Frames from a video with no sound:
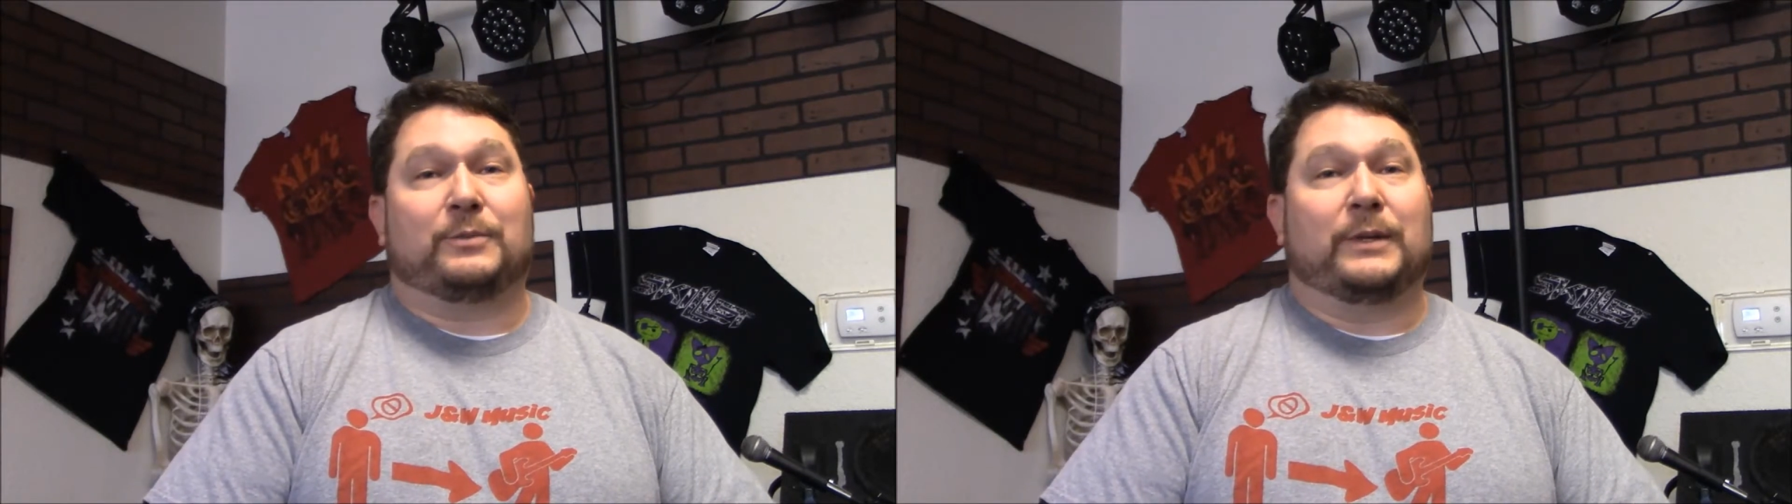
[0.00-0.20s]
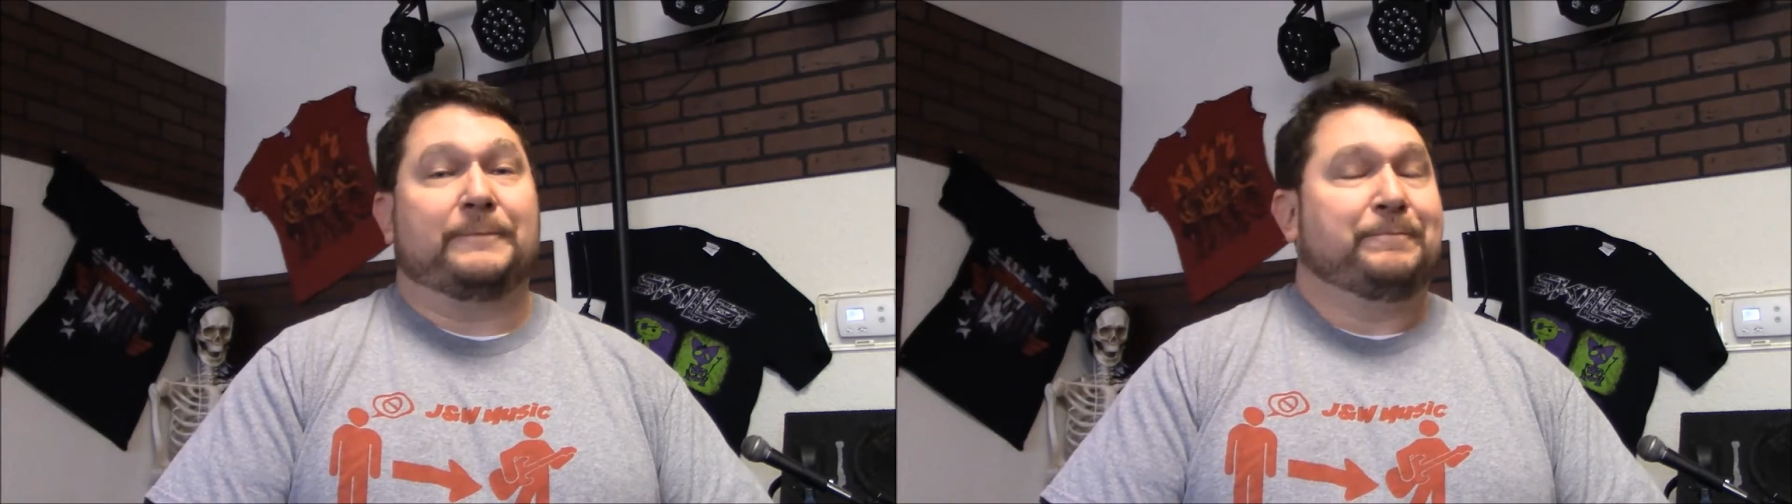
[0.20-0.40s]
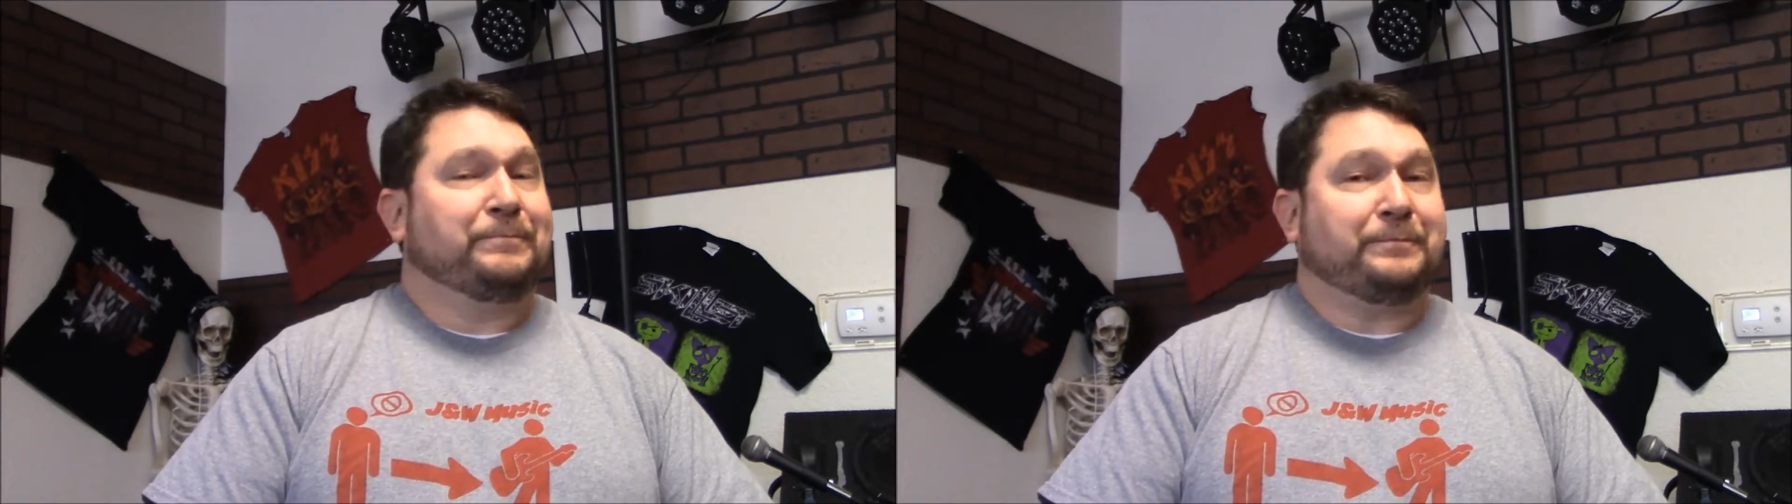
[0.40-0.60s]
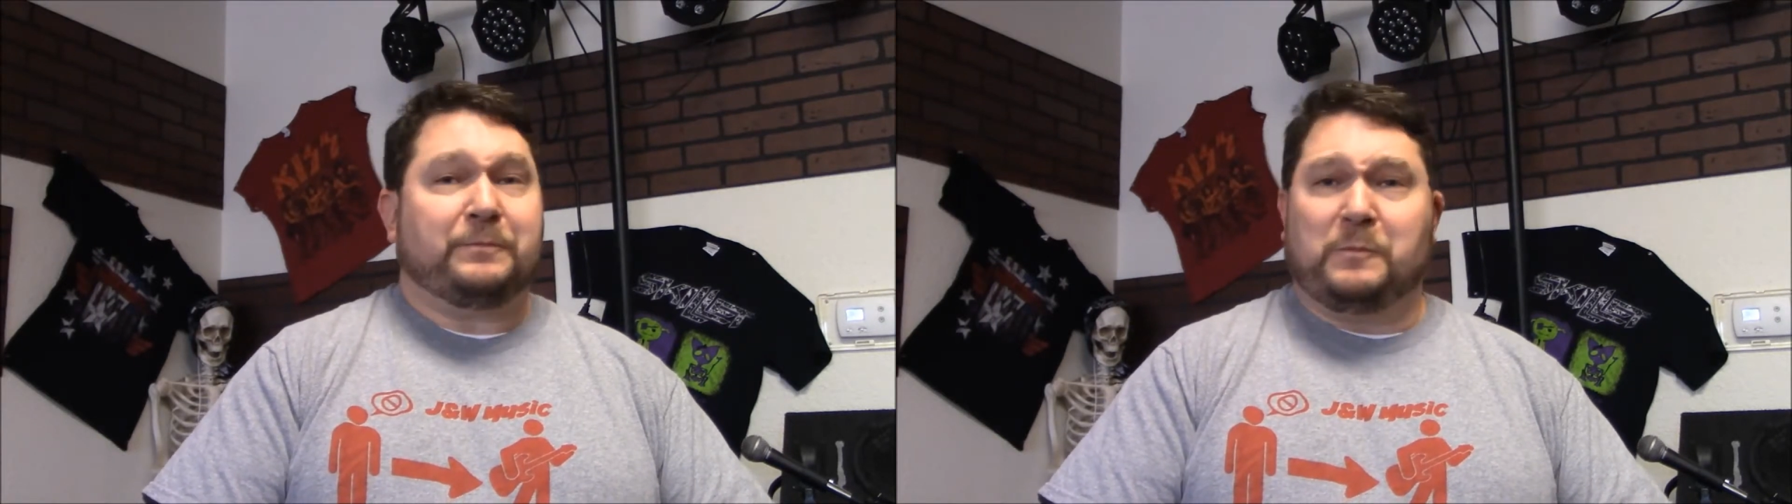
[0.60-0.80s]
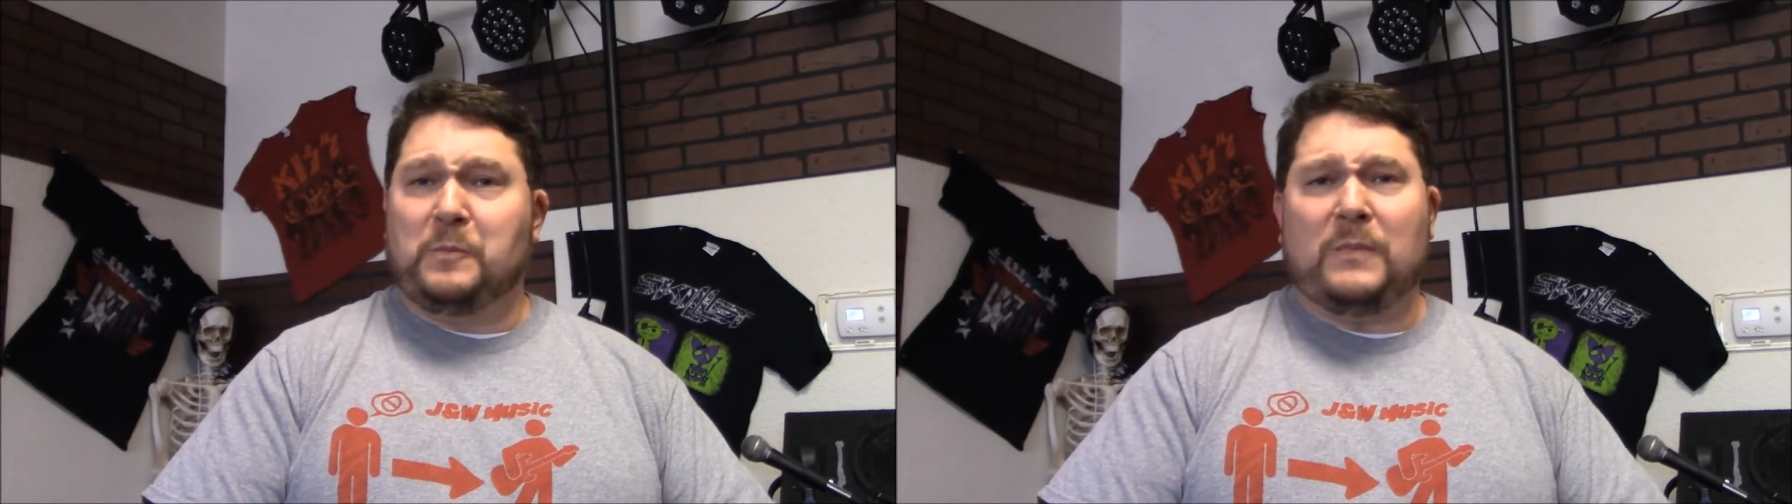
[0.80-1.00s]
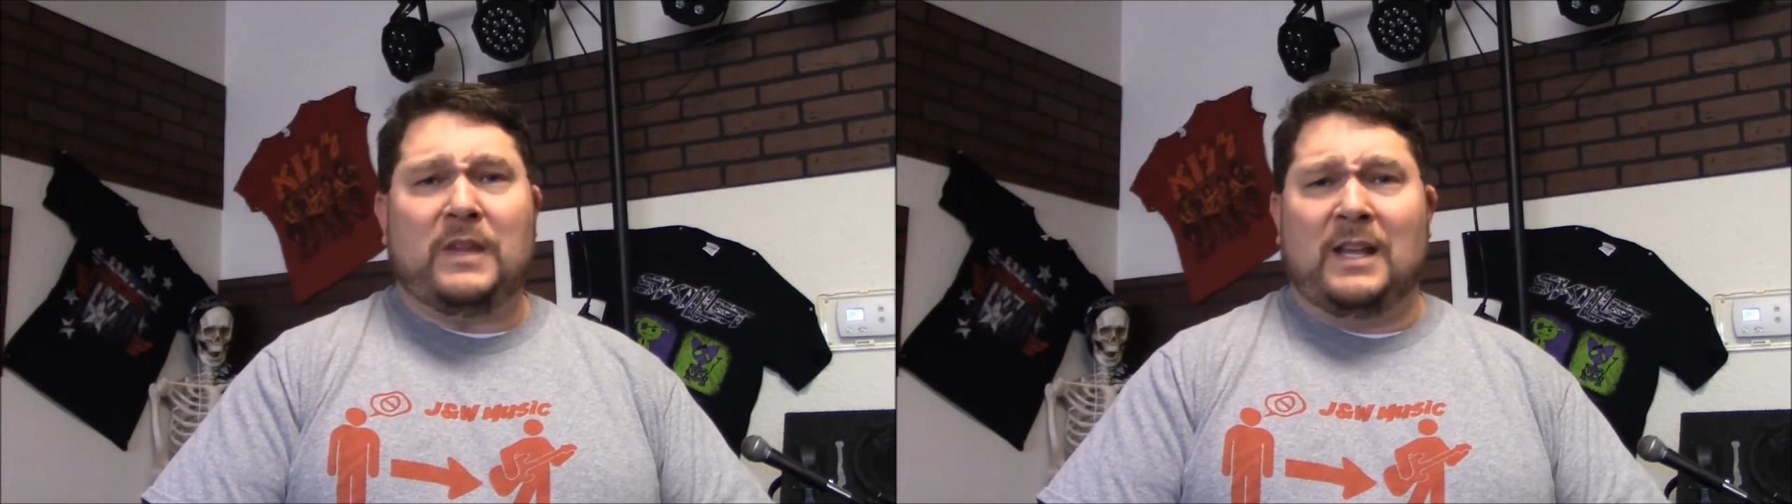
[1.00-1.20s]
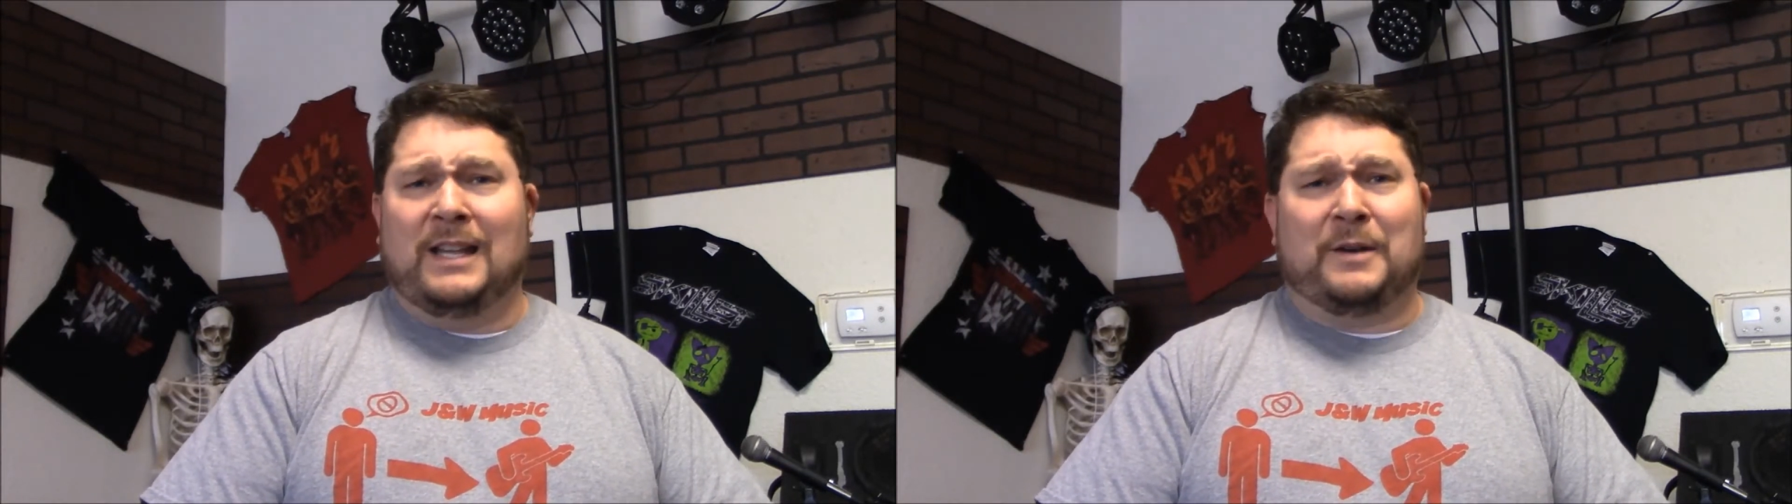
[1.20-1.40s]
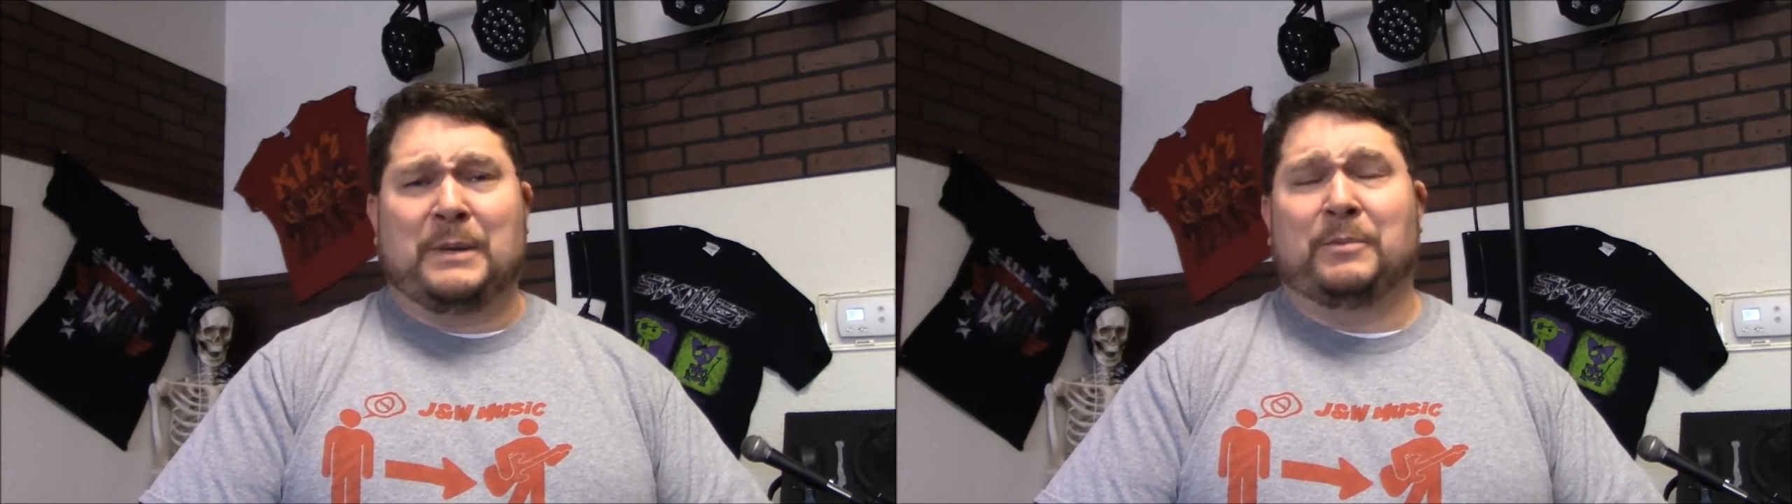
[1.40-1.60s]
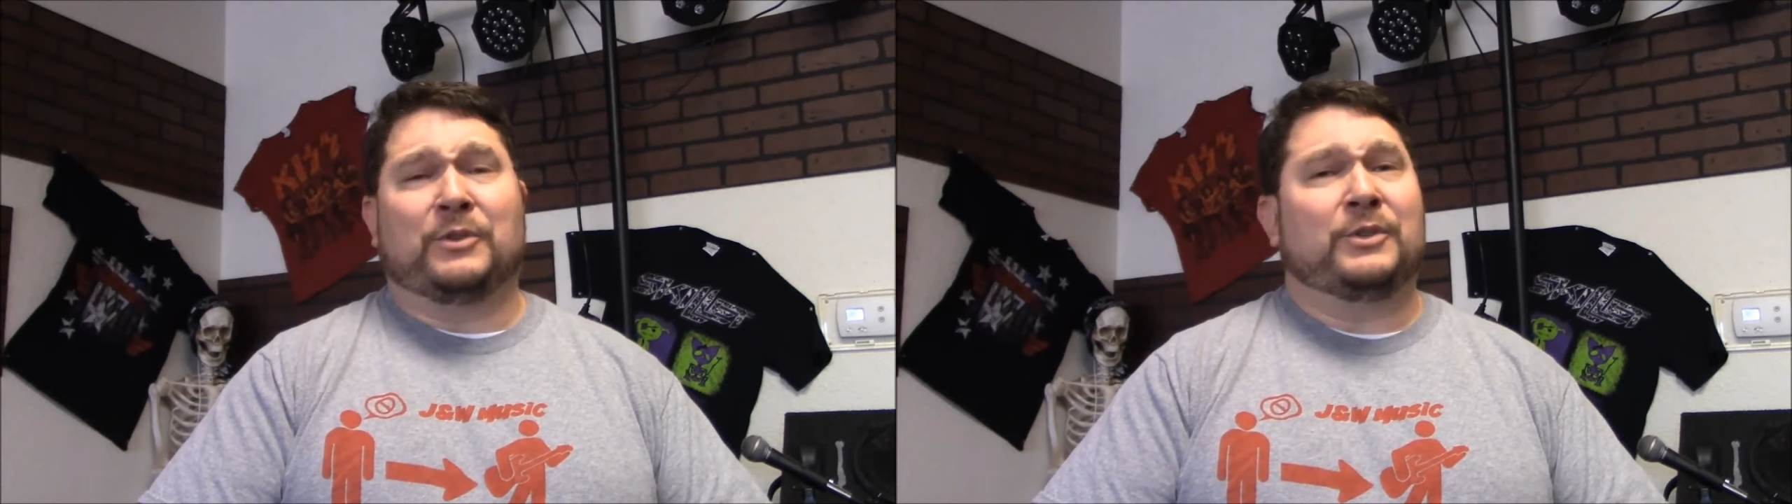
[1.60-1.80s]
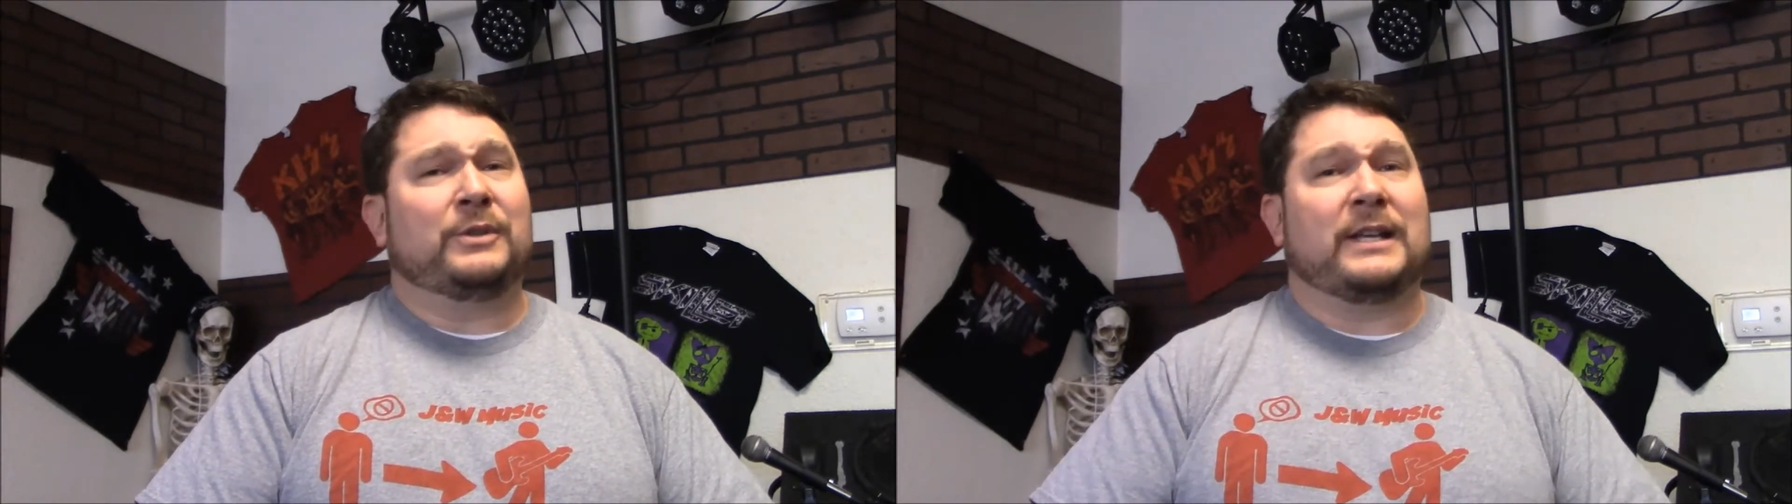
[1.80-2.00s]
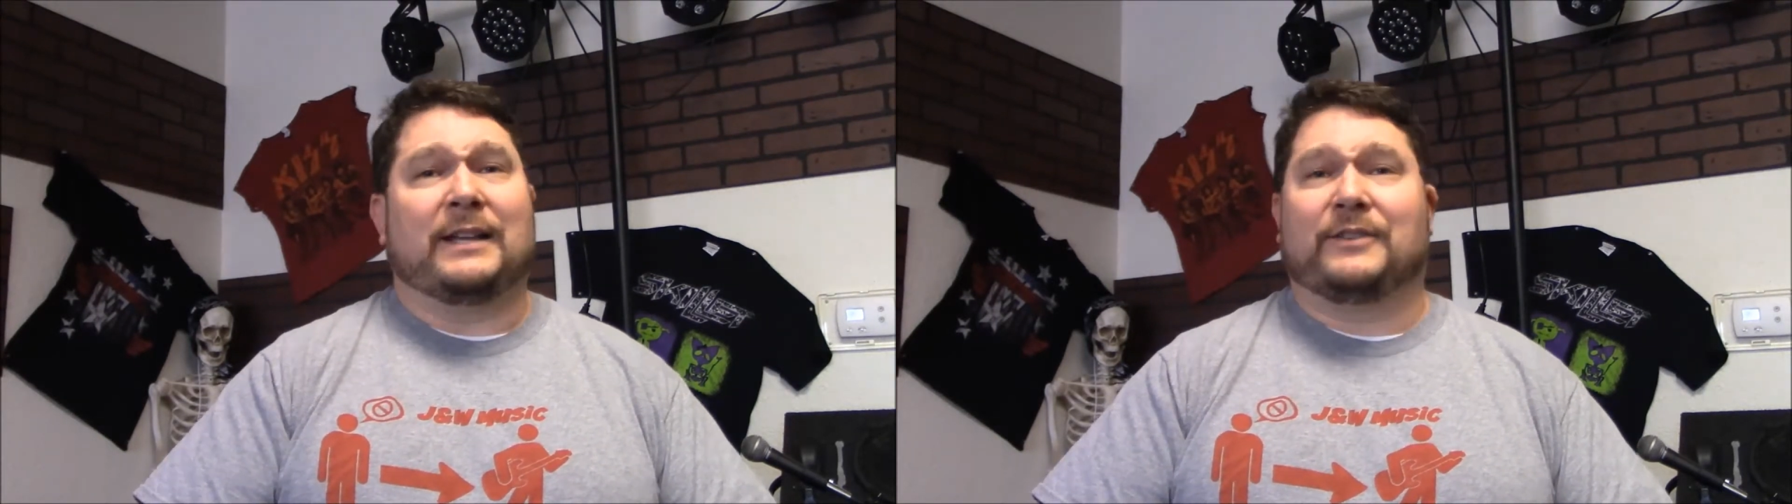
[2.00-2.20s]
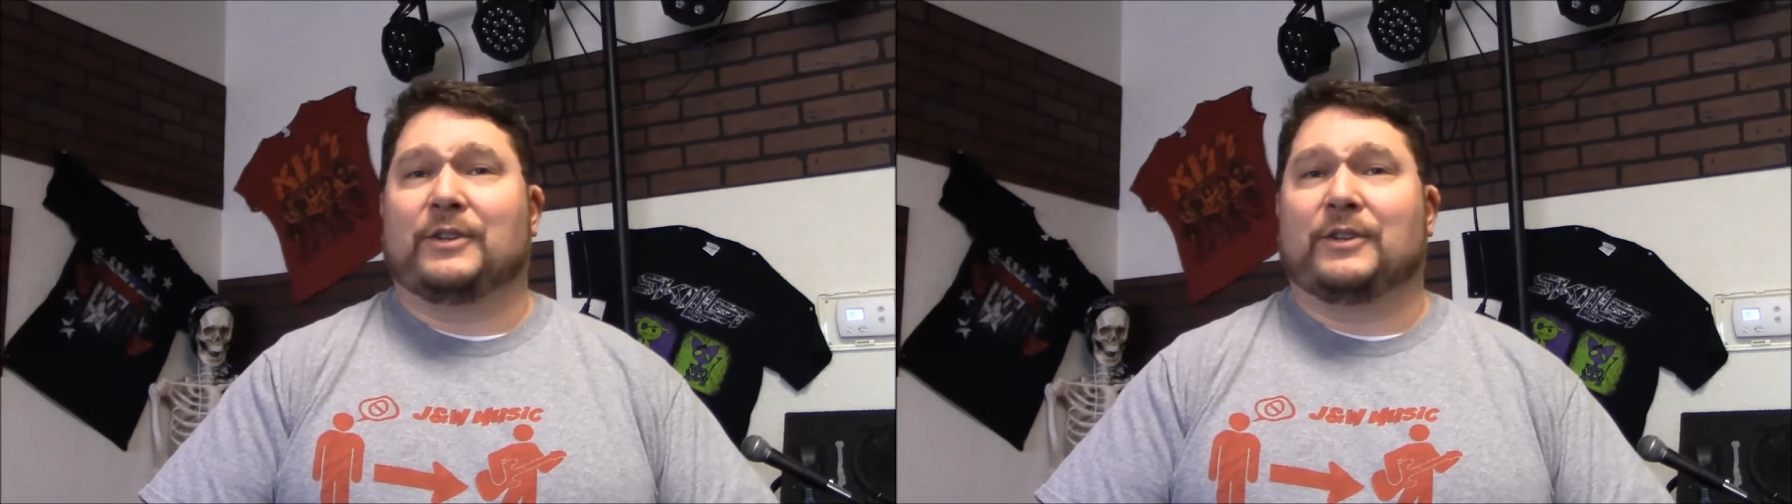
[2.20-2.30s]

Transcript: But a lot of people are doing that.